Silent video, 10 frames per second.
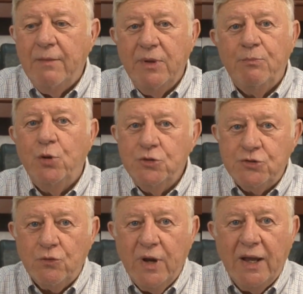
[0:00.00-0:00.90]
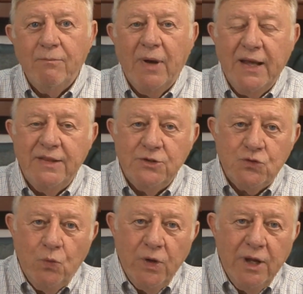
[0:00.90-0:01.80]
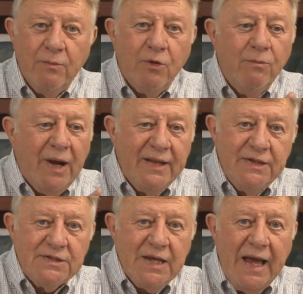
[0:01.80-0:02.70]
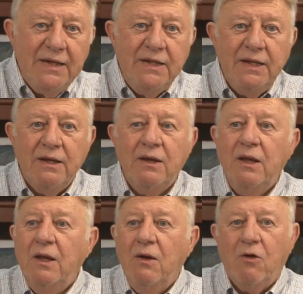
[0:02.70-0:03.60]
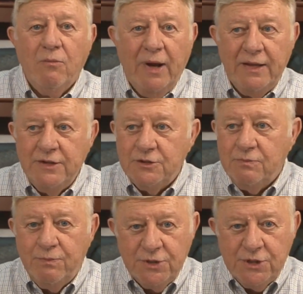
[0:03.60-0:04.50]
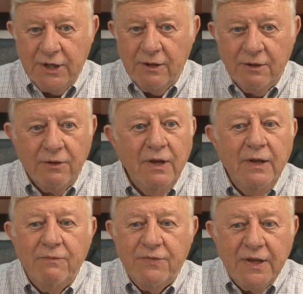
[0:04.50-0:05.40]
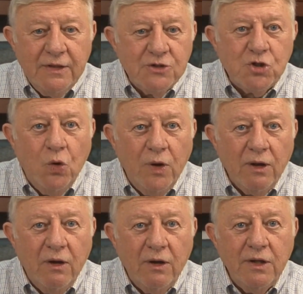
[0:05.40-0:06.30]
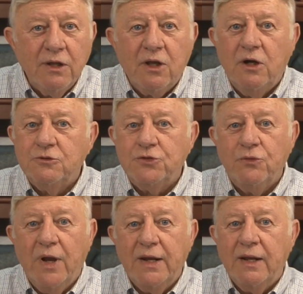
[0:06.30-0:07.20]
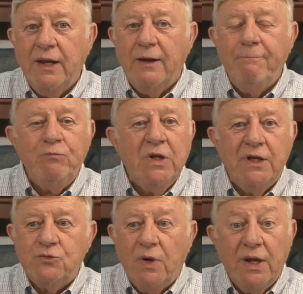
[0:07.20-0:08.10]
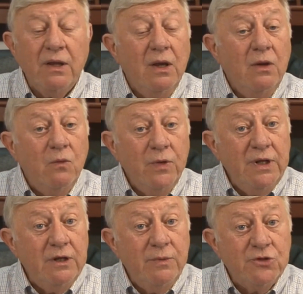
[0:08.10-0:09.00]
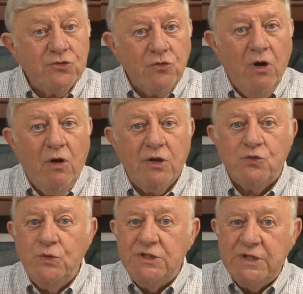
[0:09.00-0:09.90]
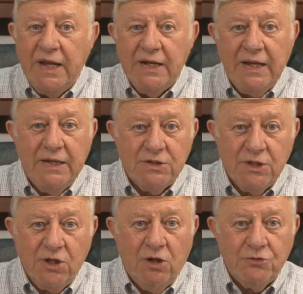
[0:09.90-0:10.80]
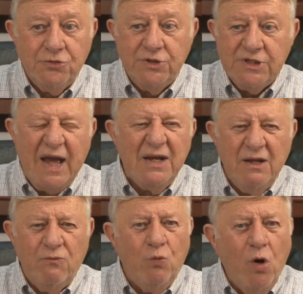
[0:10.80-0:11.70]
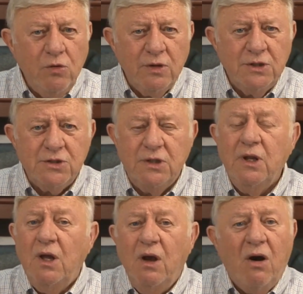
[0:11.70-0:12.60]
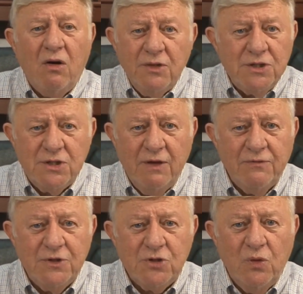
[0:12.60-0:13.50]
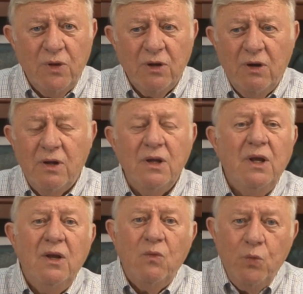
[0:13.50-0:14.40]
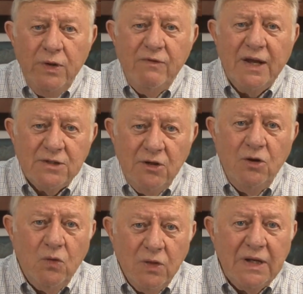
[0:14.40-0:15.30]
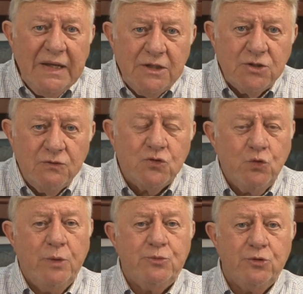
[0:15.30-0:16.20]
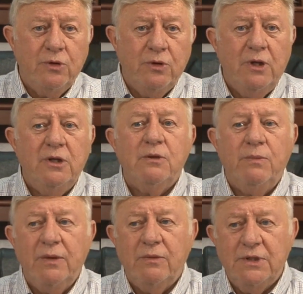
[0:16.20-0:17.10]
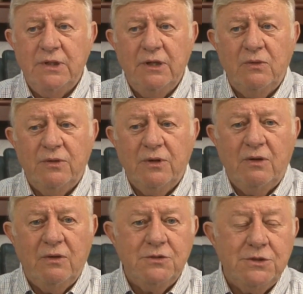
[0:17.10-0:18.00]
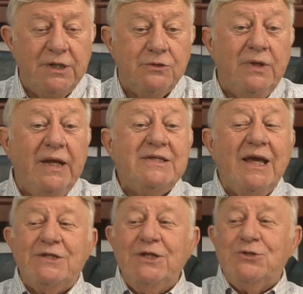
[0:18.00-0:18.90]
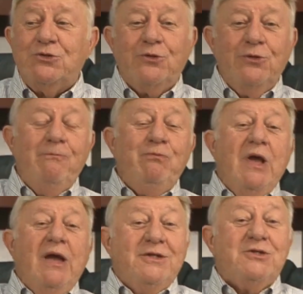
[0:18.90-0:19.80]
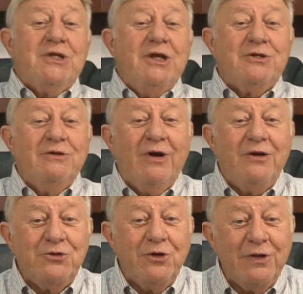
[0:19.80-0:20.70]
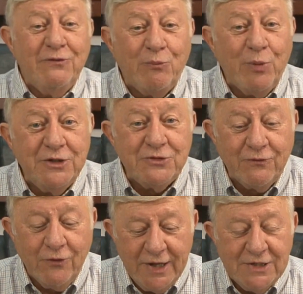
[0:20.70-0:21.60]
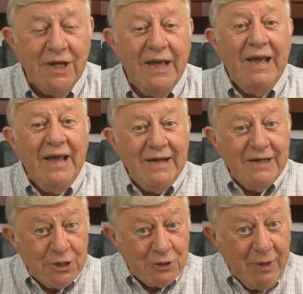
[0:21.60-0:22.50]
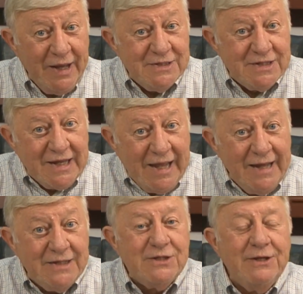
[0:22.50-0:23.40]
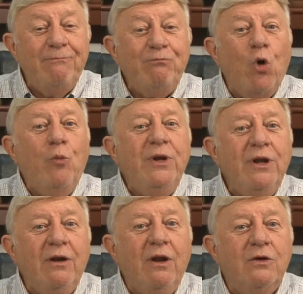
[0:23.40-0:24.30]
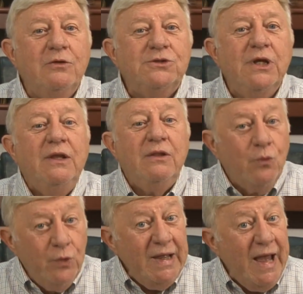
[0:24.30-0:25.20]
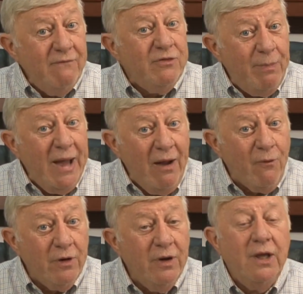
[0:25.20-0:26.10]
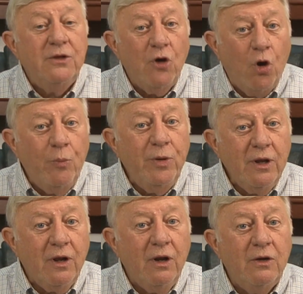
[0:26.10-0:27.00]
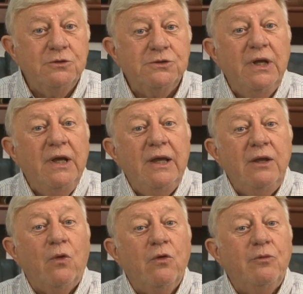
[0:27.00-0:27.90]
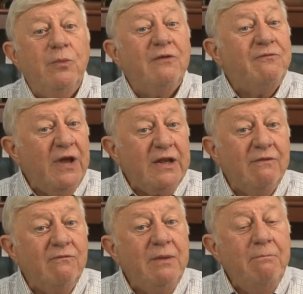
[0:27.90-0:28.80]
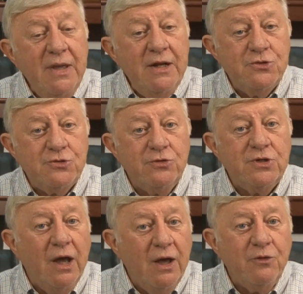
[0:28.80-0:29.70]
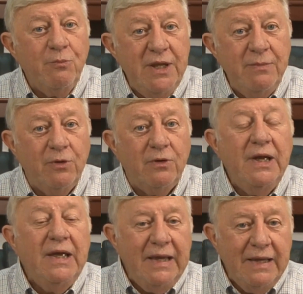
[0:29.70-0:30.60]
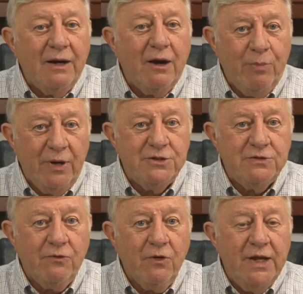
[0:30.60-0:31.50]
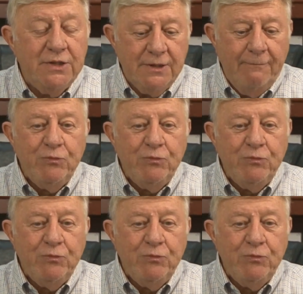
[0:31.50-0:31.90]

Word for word: be pushed around by this whim or by this idea or by this particular thing that's going on in the culture right now. That's why we need to be strong as we stand against the culture, this idea of wokeness and all this stuff that's going on. We've got to know the lens of Scripture to be able to deal with all those things. Well, that takes us through this session of our journey of a place of grace, and it explains the gates that open and close, that we have the power to open and close in order to be effectively minister to other people in our place of grace.